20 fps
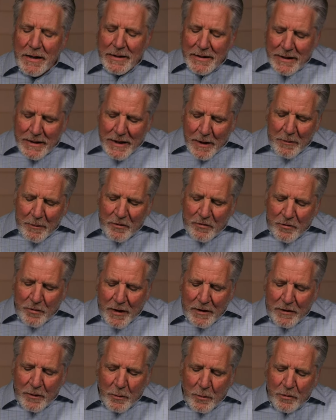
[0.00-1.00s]
to
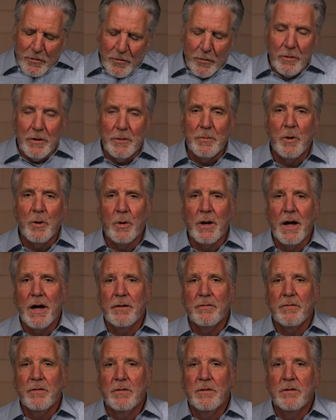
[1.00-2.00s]
demonstrate that we're truly
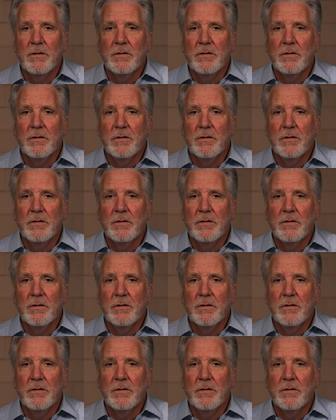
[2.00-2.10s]
pro-life.